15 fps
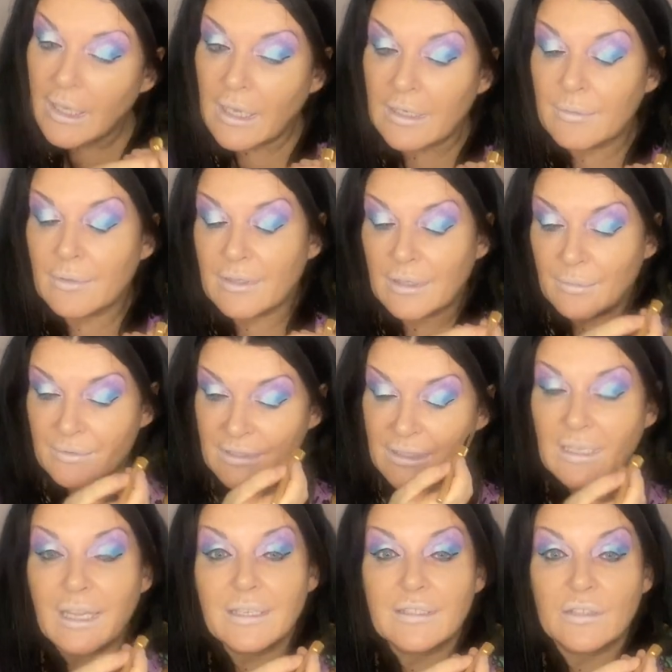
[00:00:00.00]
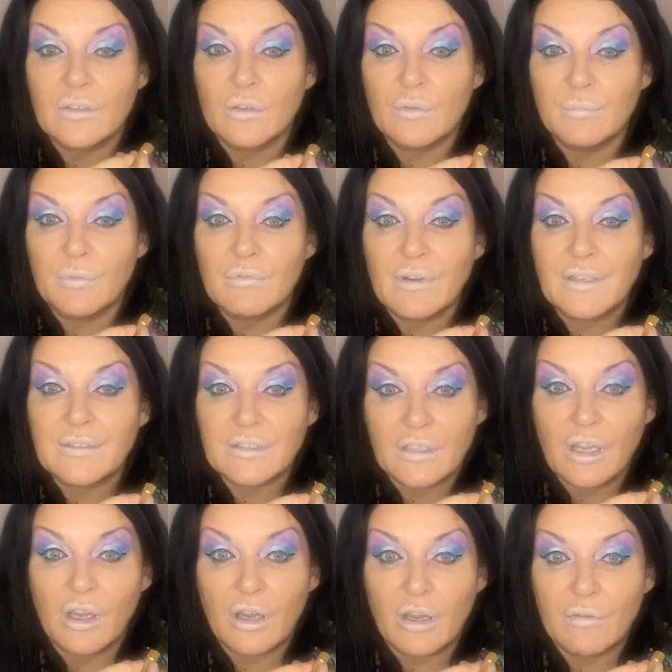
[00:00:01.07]
Anyway, there was a lady called Miranda
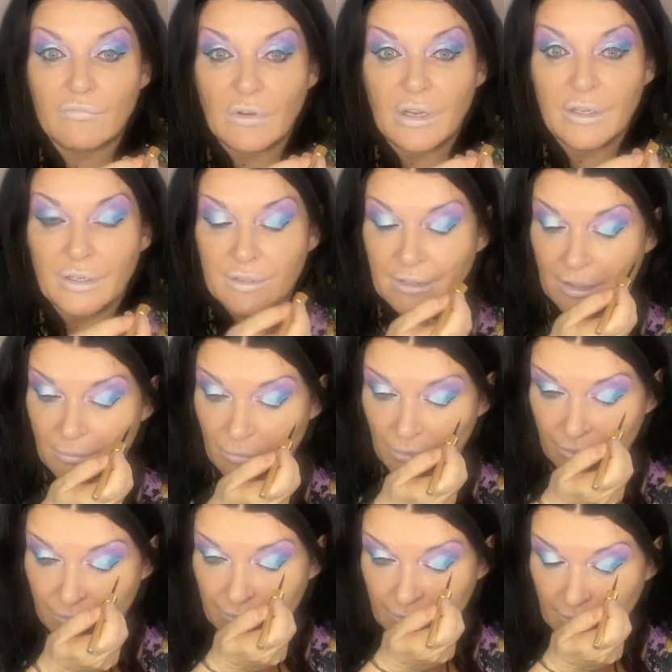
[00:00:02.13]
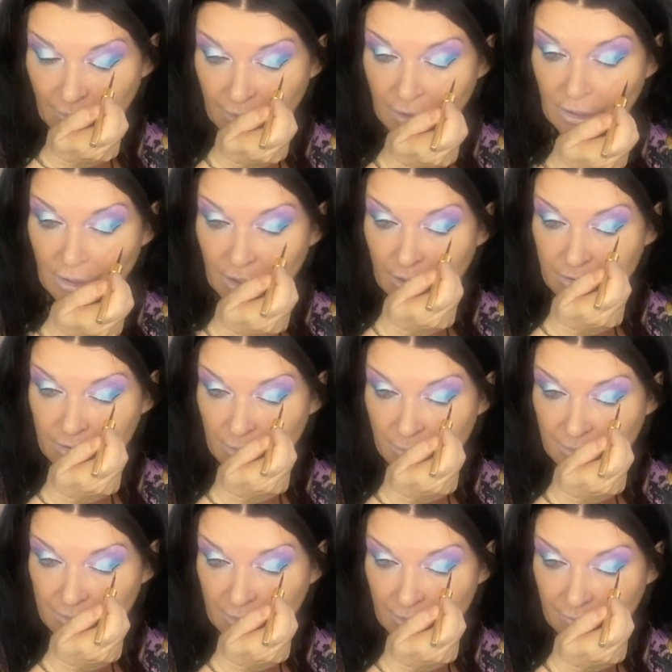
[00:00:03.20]
Cartwright, her name was, and she
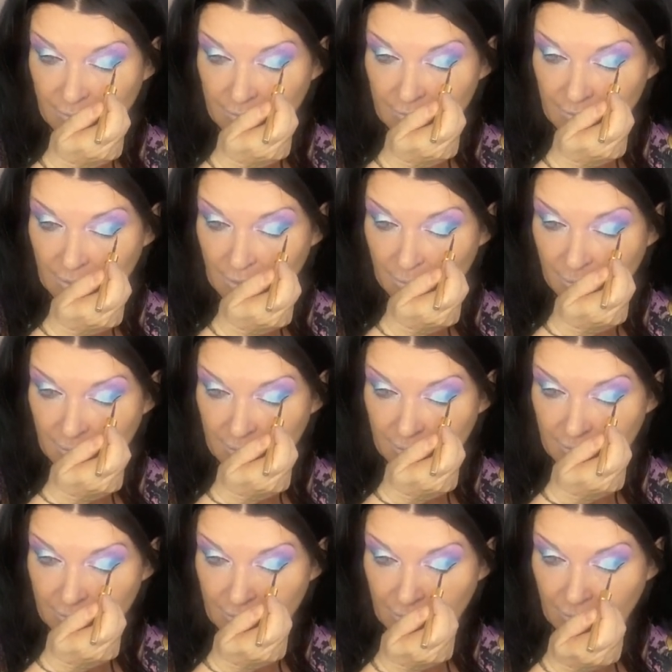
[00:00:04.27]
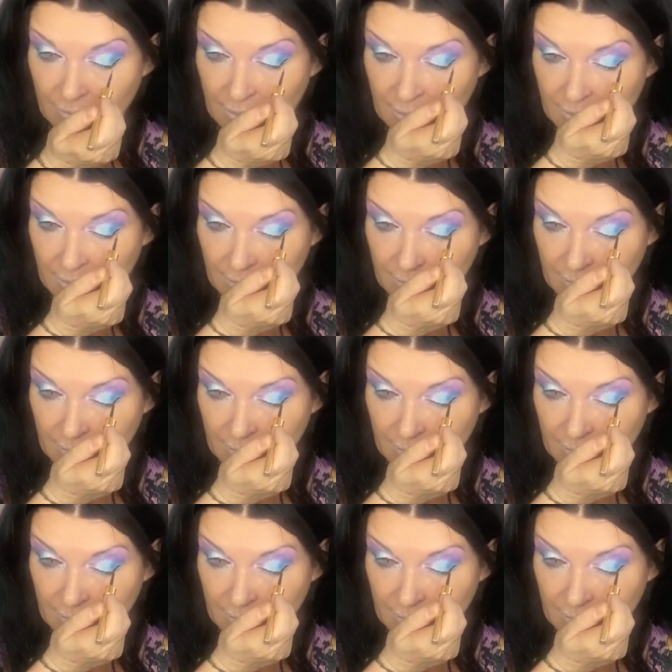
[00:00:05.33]
was so fascinated by this story